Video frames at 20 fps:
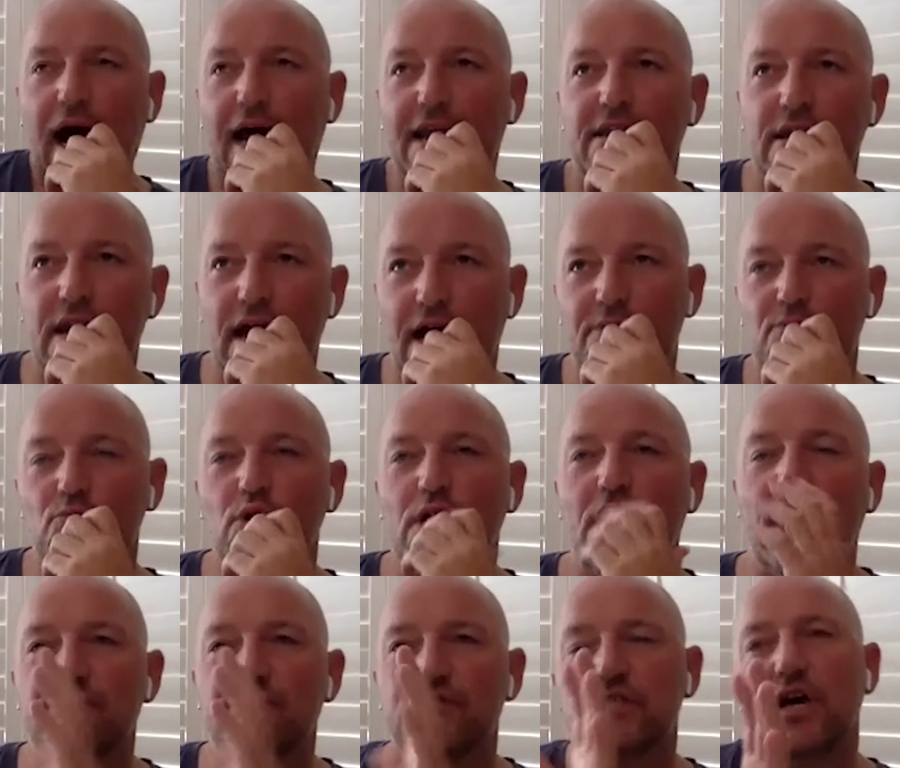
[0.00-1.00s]
and we're
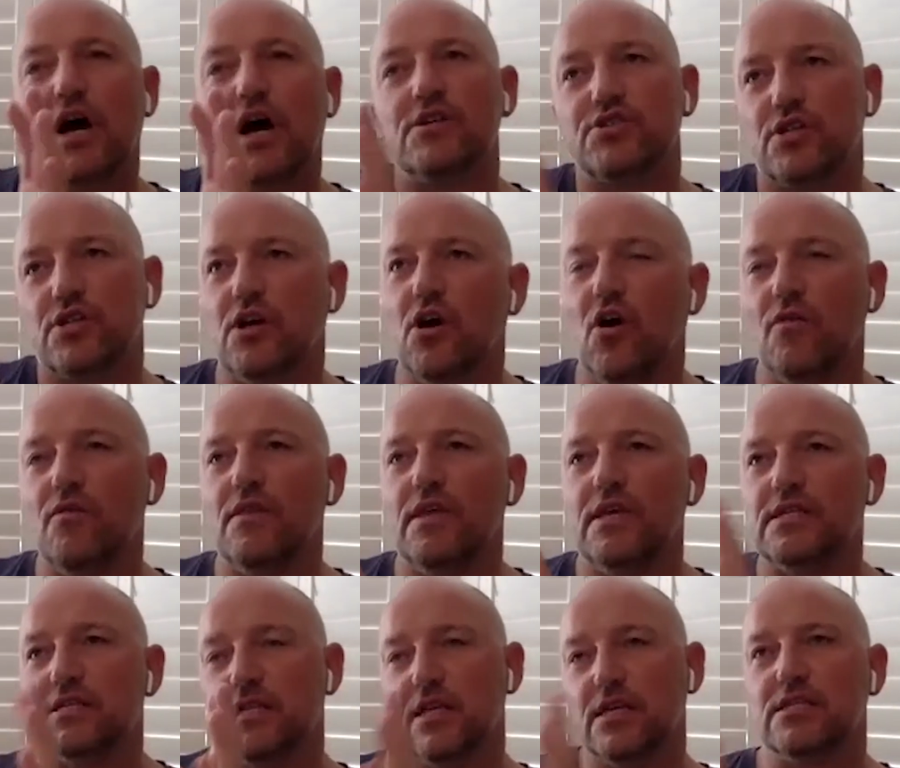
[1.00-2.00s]
kind of touching on
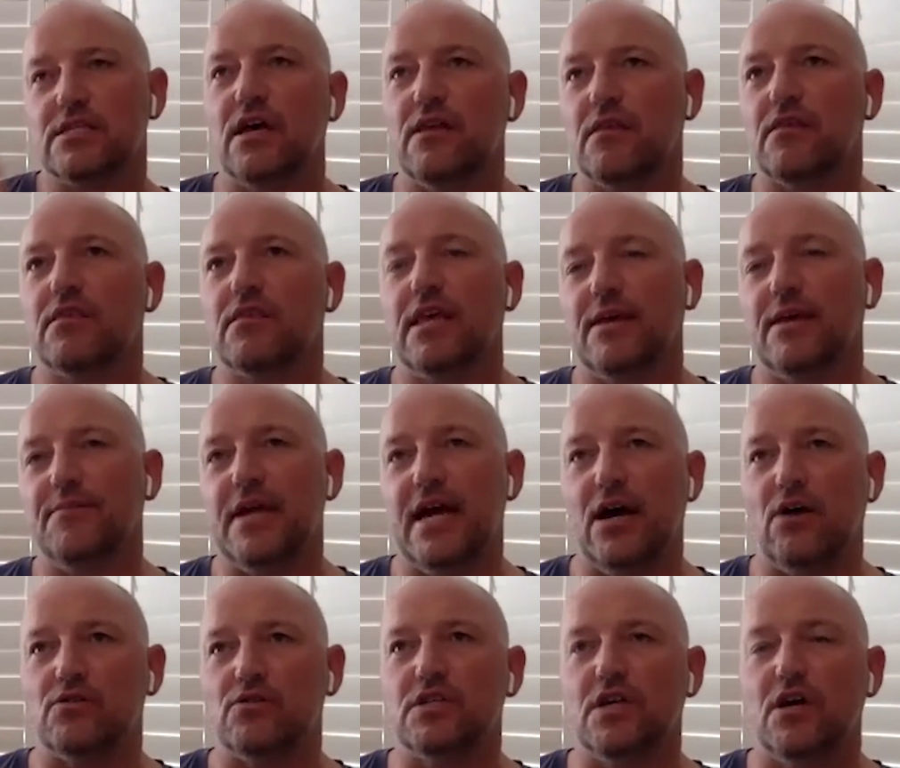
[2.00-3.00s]
this other thing
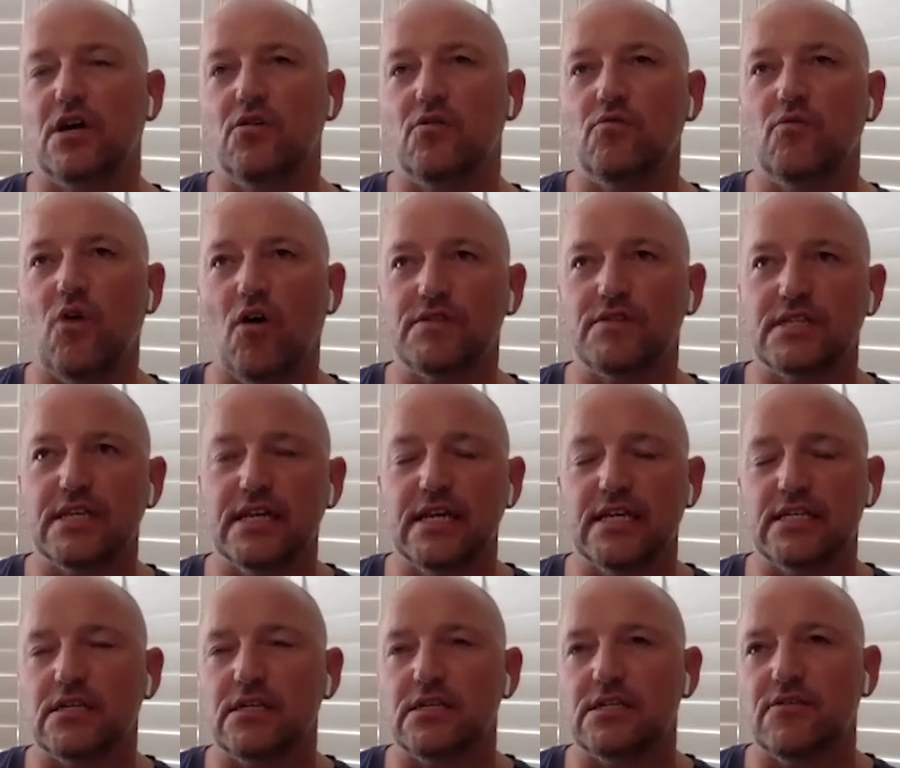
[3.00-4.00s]
now. So obviously,
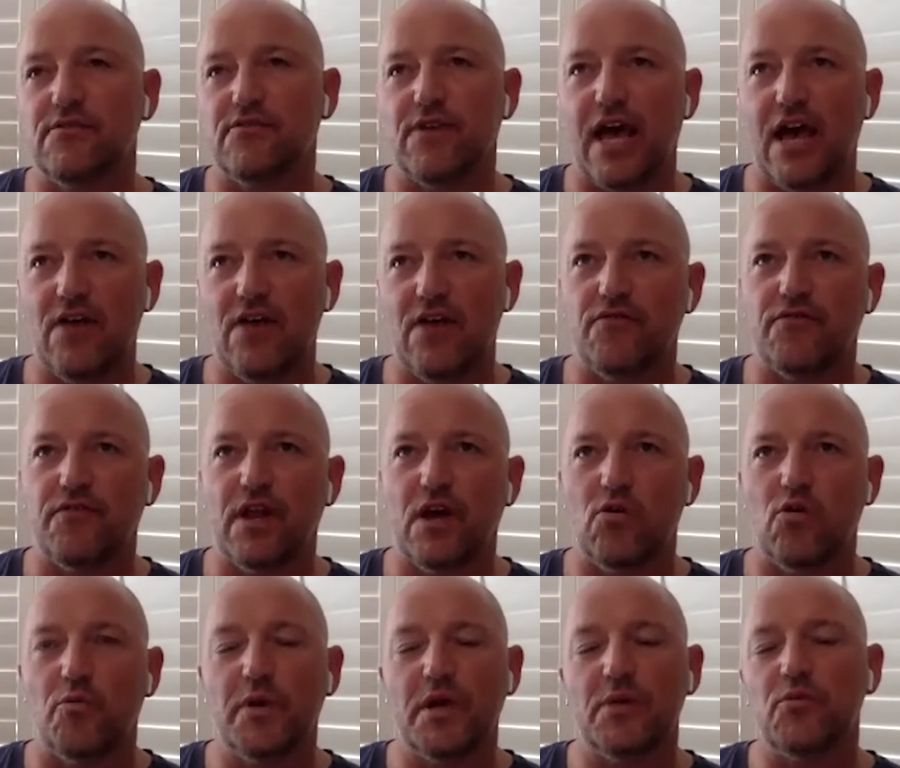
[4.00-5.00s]
listeners of
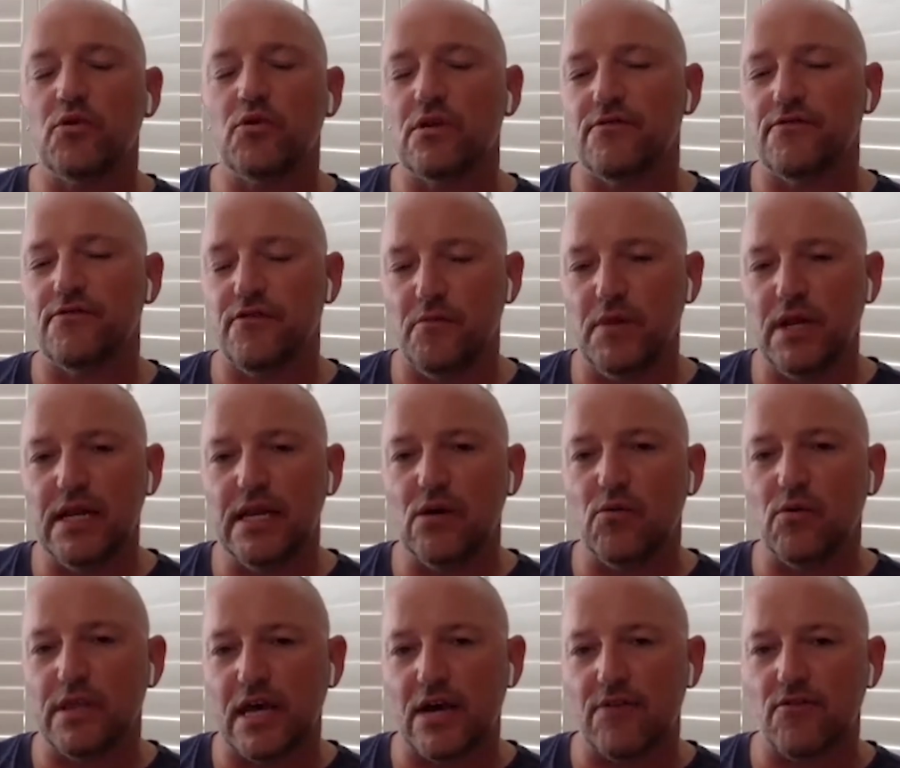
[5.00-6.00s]
Everflow or people that are
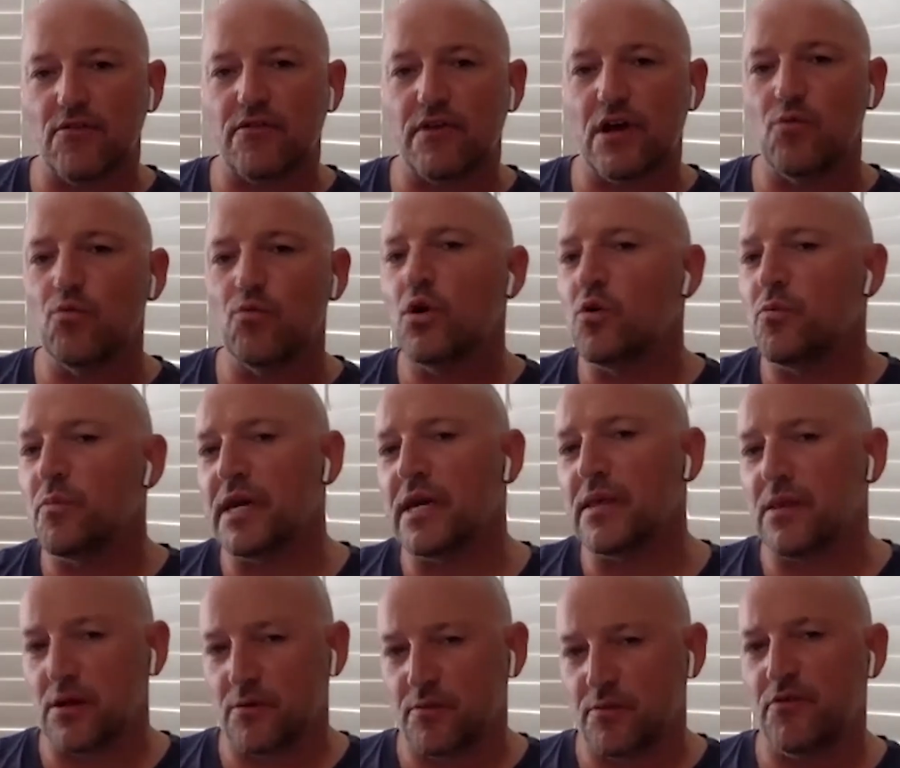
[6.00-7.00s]
familiar with Everflow will be
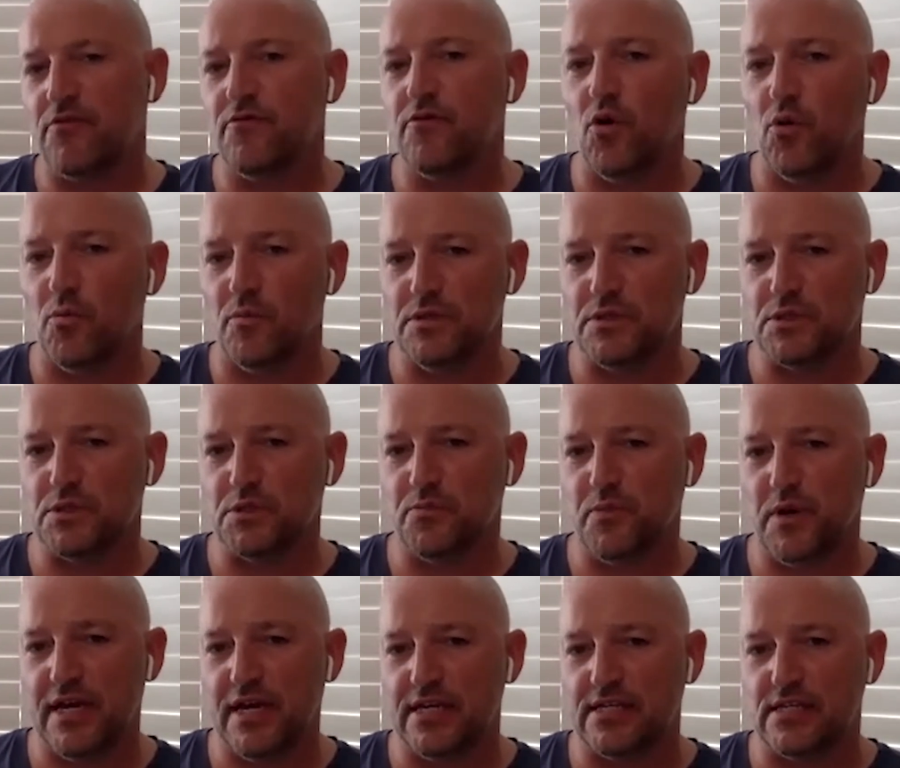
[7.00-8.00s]
in the performance
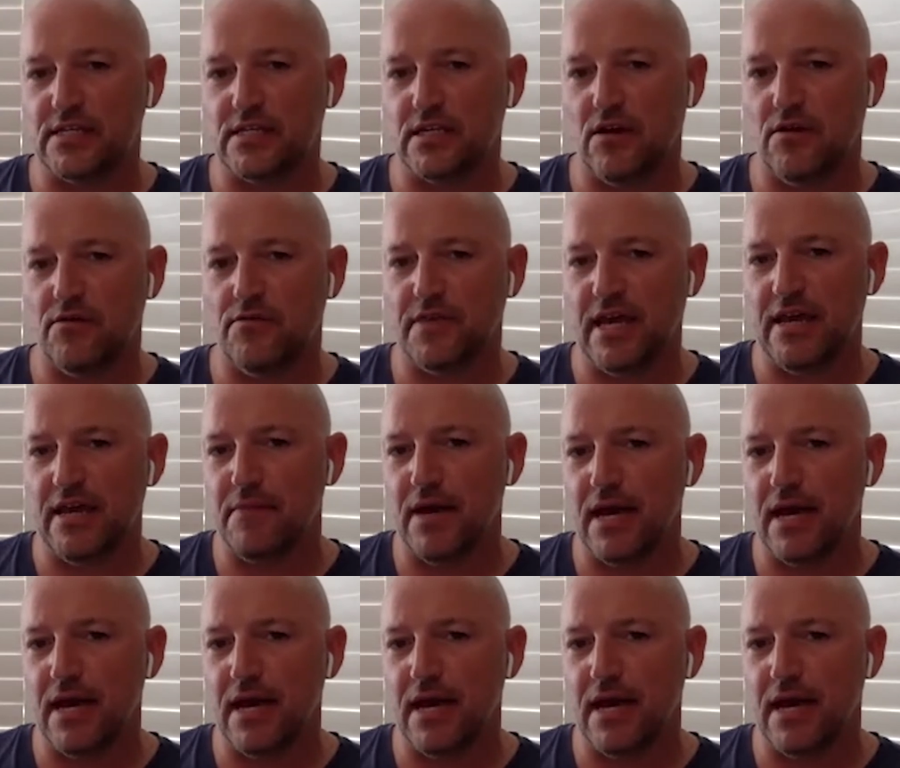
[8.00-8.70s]
space. So they